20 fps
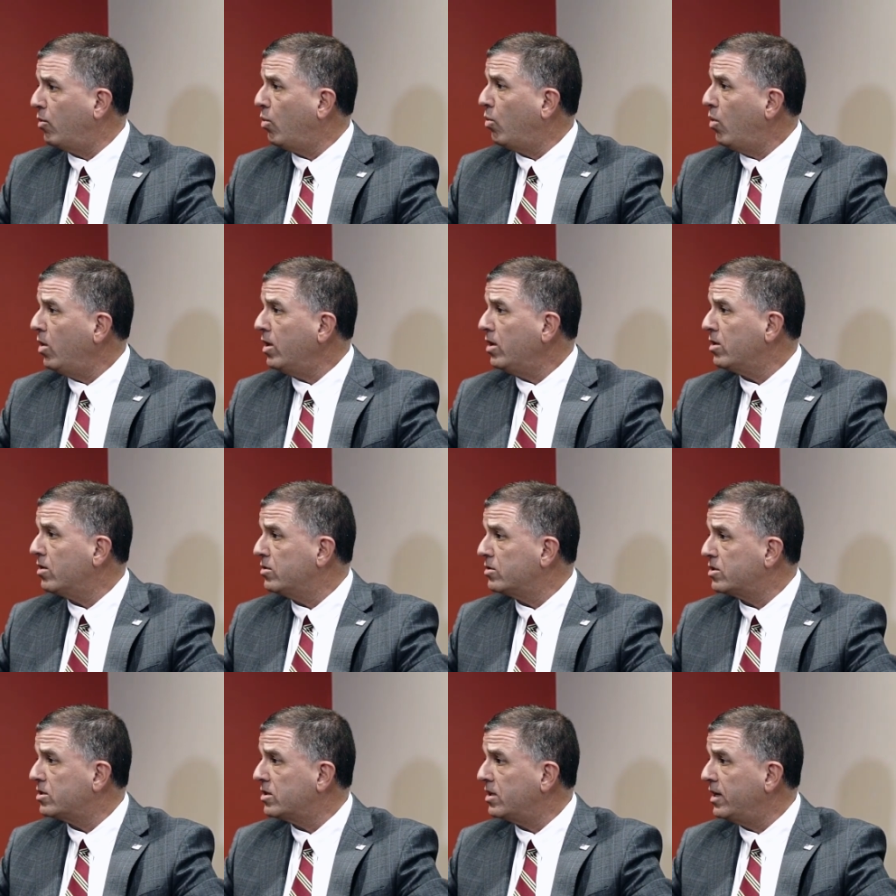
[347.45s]
Well, one of
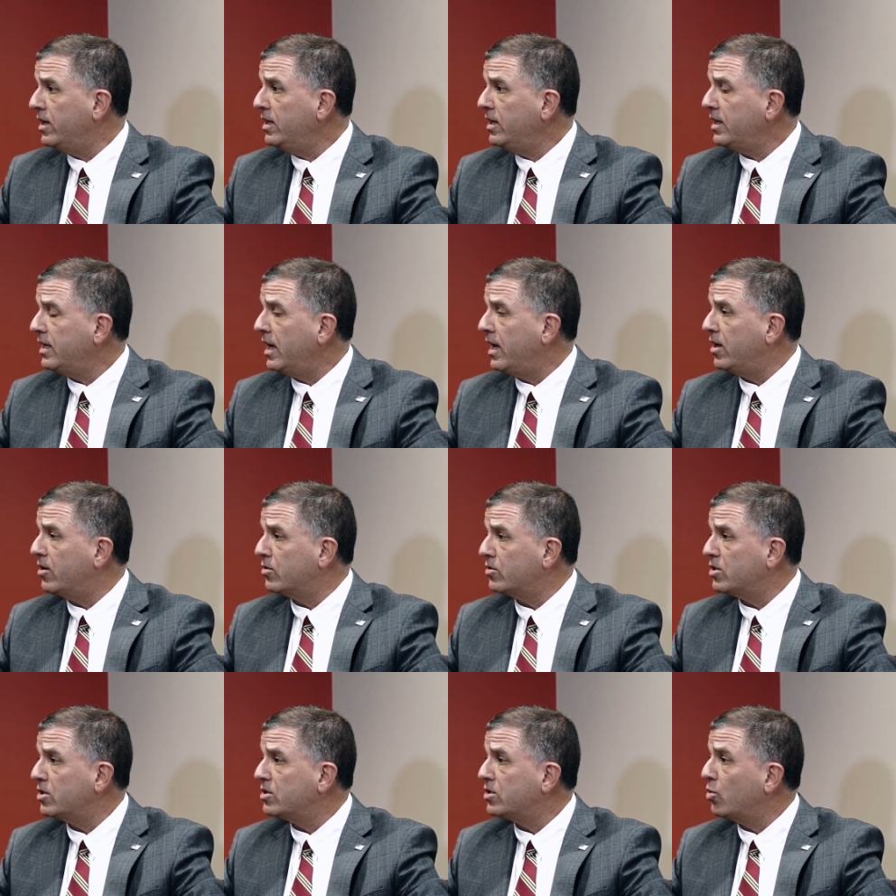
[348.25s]
those
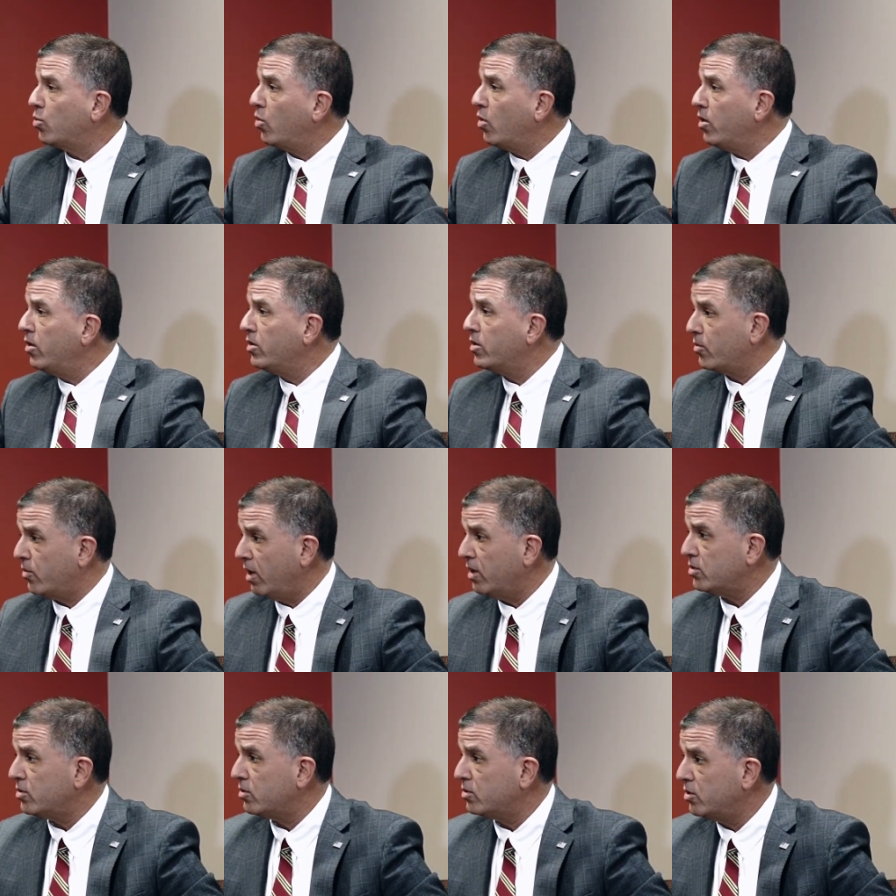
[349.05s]
indicators is that we're in the
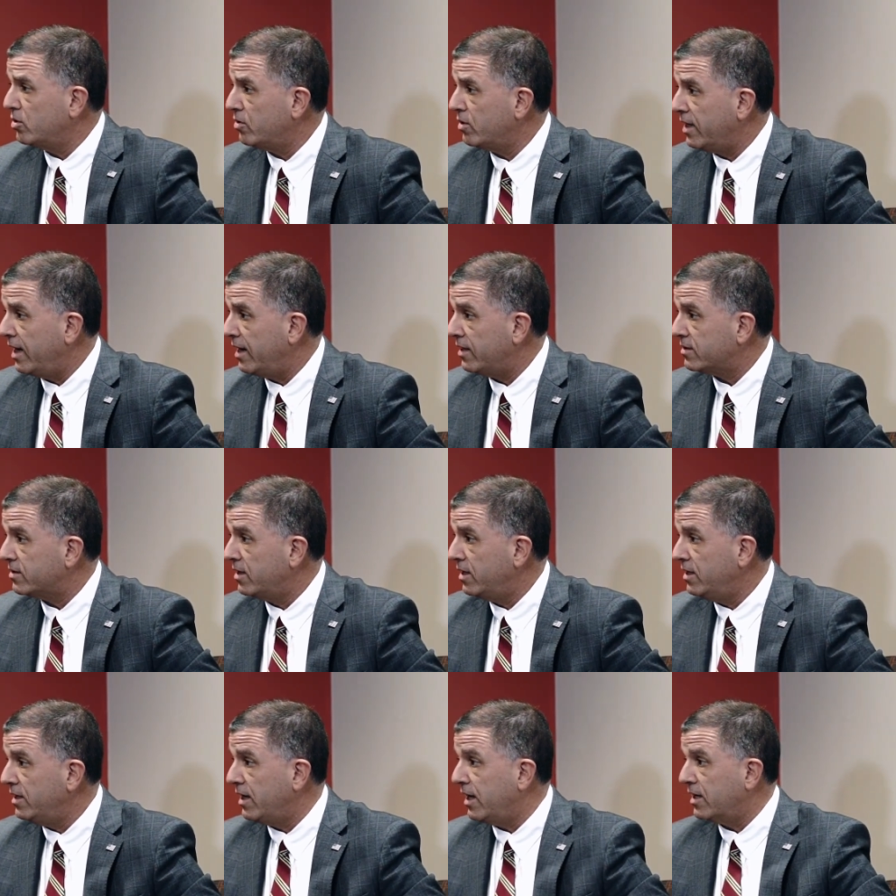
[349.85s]
Russell
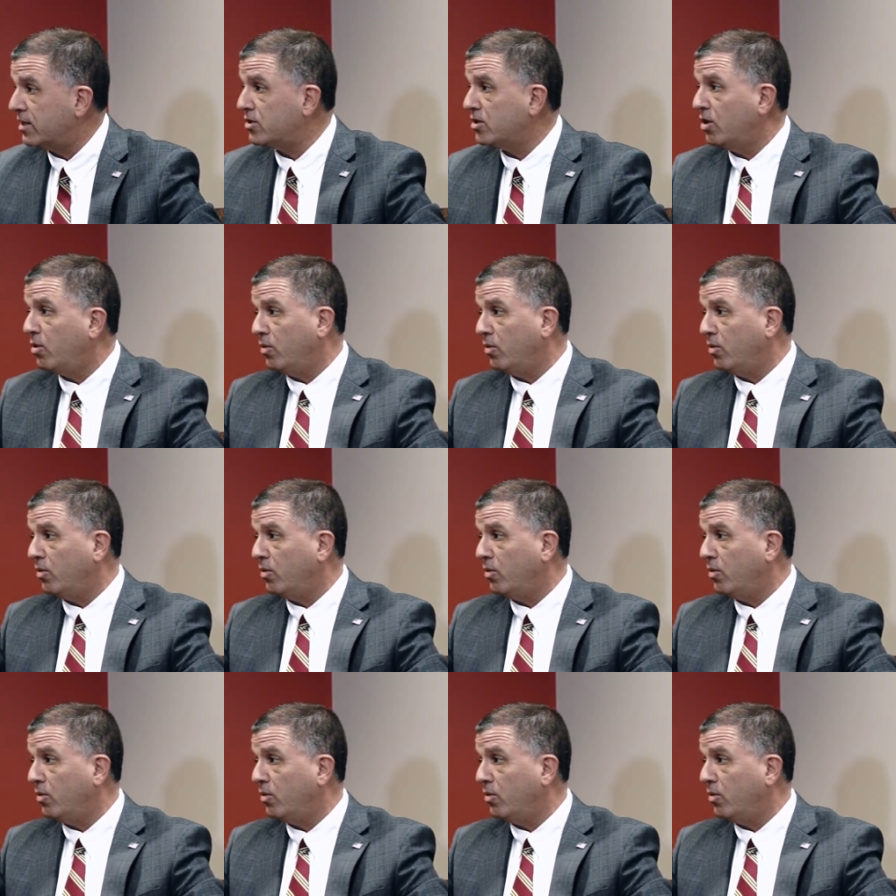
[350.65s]
2000 index.